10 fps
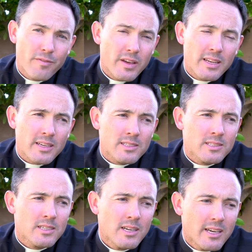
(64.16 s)

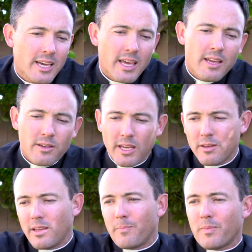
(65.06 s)
fitness. It, it, it,
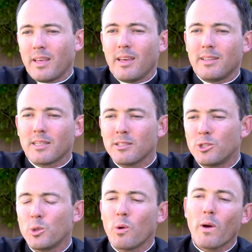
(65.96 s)
it doesn't
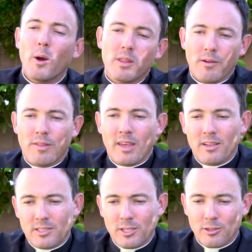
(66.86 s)
do away with everything
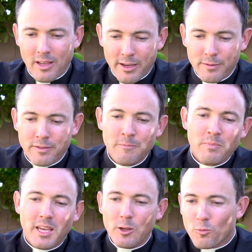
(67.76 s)
else in your life.
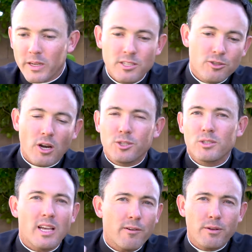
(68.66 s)
It
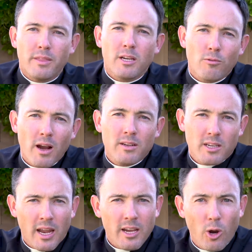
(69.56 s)
restructures everything around a
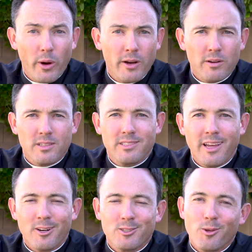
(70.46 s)
kind of coherent
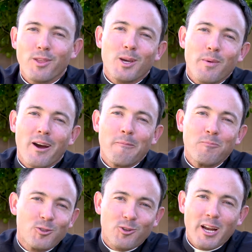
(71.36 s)
center. So think about
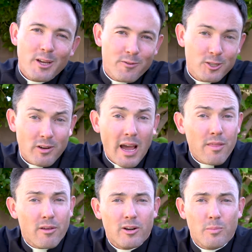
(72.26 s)
training for a
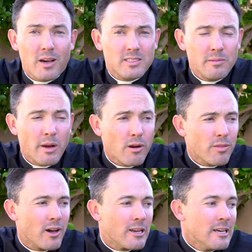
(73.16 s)
triathlon or Boston
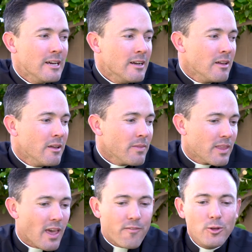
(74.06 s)
Marathon.
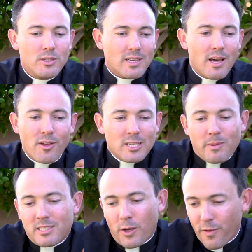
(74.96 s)
If you just, I thought to
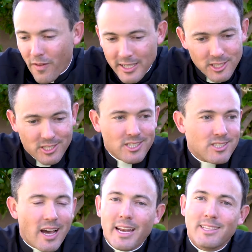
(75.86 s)
myself, if I just
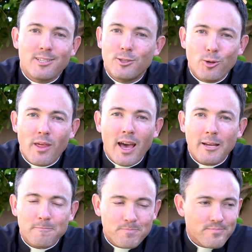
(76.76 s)
decided to do that,